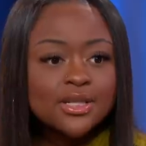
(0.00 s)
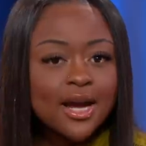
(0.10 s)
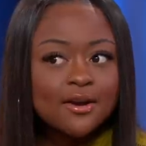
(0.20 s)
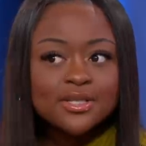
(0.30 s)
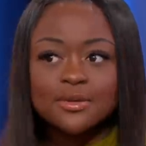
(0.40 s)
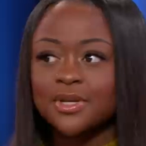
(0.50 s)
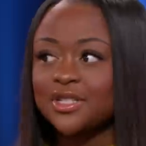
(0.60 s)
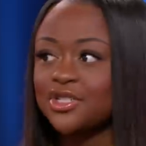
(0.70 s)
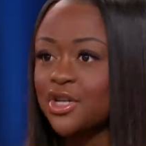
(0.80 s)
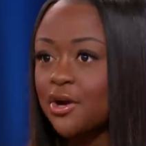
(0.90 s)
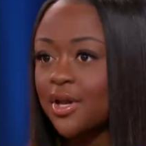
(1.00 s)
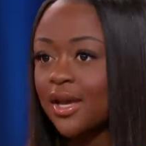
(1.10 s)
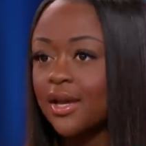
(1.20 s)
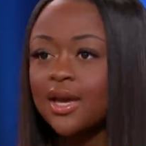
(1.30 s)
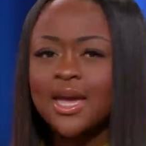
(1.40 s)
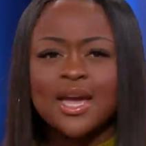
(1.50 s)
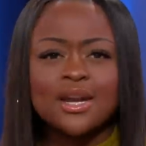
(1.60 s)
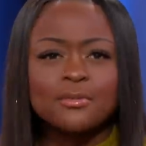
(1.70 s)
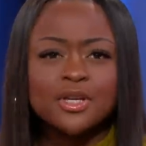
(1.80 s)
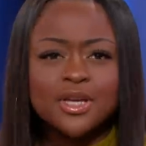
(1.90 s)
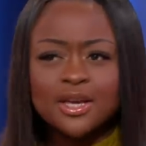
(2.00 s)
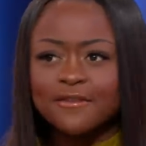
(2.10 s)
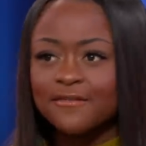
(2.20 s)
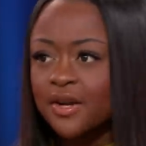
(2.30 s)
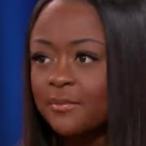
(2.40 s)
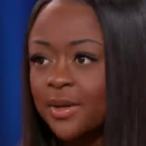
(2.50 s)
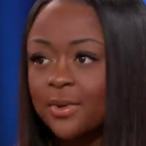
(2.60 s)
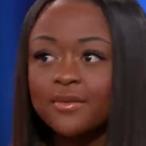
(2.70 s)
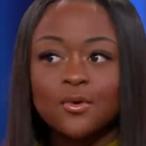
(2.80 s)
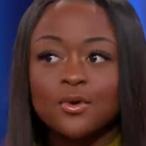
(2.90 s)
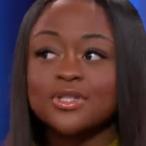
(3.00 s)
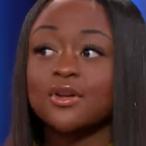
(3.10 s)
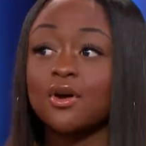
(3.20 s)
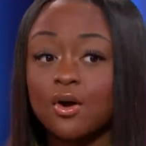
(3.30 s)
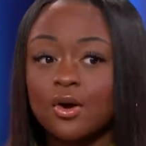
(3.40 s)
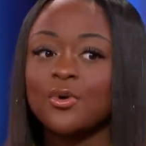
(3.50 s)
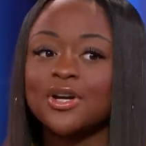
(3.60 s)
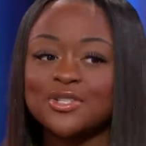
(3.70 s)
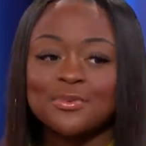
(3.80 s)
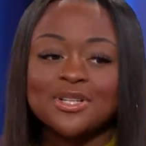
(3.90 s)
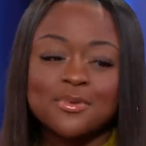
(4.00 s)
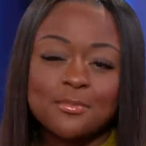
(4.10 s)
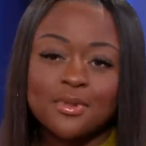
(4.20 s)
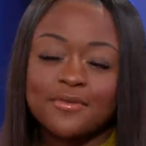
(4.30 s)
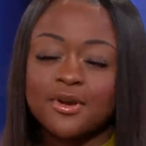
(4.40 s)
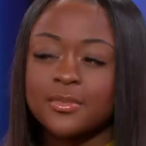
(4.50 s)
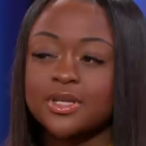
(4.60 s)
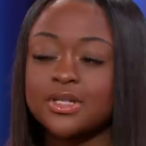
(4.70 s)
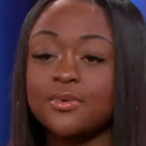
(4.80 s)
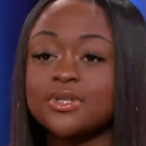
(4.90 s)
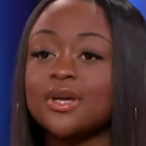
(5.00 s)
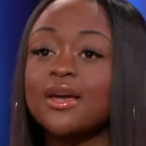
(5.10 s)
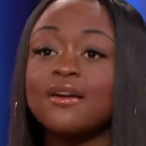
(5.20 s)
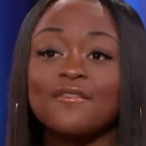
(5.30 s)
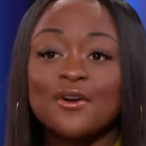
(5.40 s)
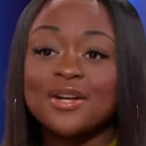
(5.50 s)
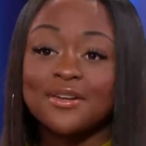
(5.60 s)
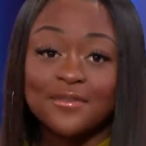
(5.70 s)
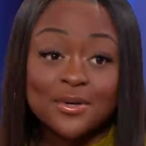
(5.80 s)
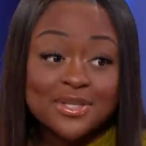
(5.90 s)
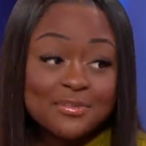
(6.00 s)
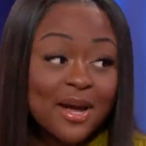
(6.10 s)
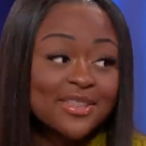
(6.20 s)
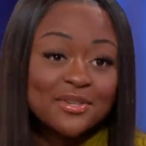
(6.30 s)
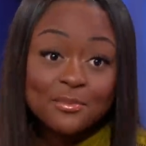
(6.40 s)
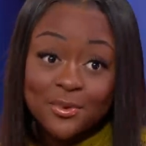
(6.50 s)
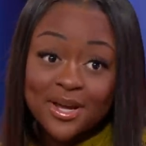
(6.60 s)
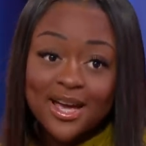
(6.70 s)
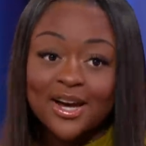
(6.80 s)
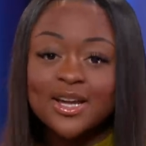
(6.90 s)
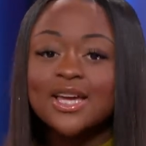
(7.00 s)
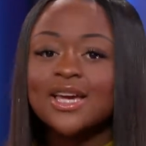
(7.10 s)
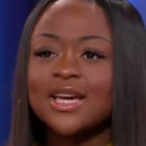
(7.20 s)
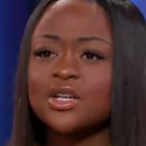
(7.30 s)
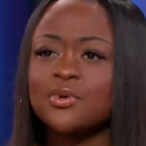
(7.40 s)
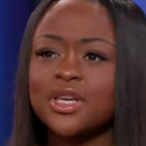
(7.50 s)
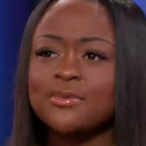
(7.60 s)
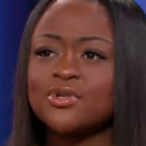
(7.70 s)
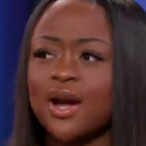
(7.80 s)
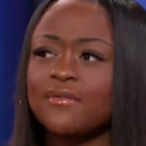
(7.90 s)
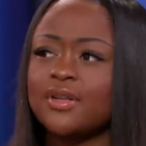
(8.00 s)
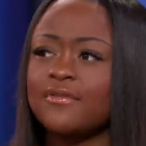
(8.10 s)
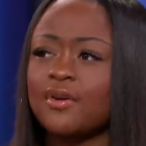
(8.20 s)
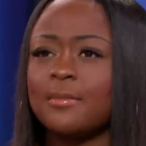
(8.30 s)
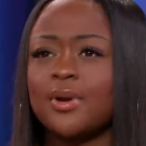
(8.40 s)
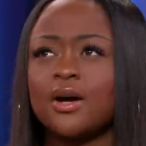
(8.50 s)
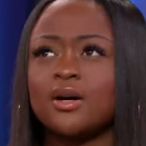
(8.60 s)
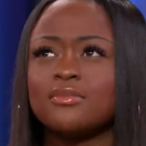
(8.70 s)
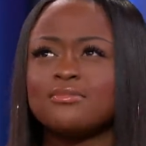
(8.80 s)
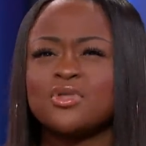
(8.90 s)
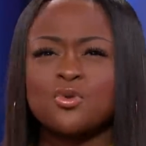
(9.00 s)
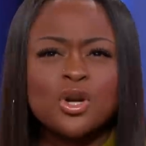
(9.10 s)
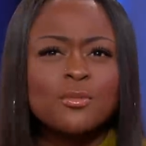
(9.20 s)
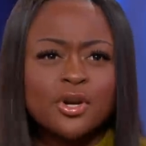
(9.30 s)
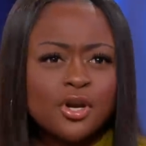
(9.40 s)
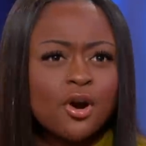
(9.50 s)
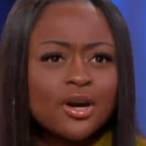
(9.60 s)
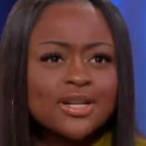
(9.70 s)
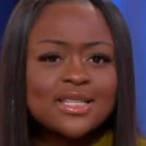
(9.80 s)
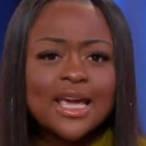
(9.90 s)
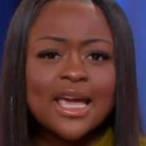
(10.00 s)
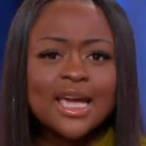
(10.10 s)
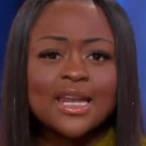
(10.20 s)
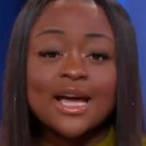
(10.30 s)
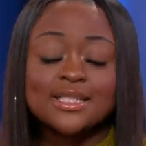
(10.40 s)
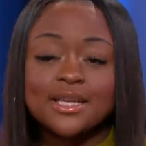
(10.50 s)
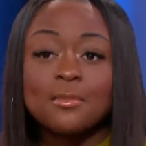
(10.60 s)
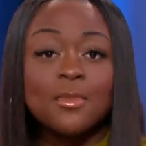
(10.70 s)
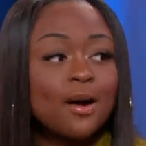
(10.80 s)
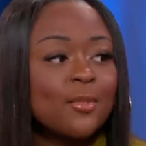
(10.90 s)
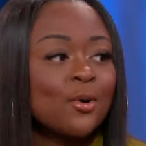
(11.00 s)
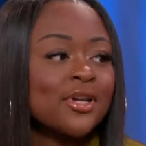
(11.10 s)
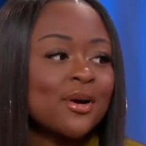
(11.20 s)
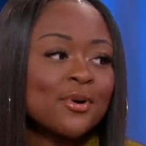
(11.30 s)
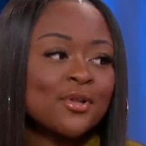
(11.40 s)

Tyra, some kids choking, and I'm looking in front of me, but of course there are 100 plus people in front of me, so it's very difficult to spot the little boy out. And so we keep traveling for about 20 more yards, and I see a mom holding up her